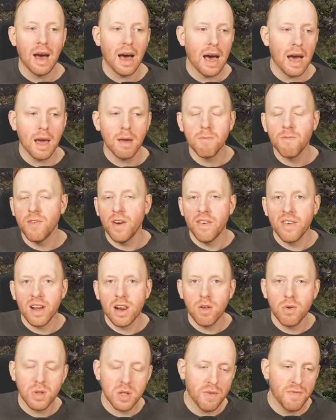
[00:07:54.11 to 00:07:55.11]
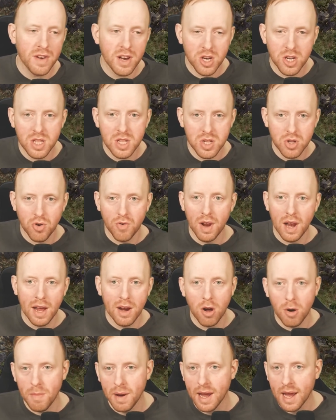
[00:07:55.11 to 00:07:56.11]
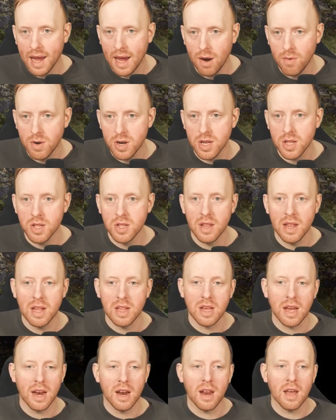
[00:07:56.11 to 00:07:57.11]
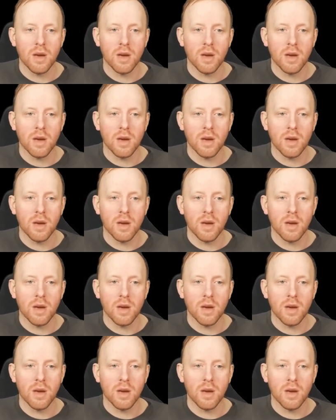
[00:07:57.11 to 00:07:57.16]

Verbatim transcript: I'm very close to finishing the storyline on my count, so that's kind of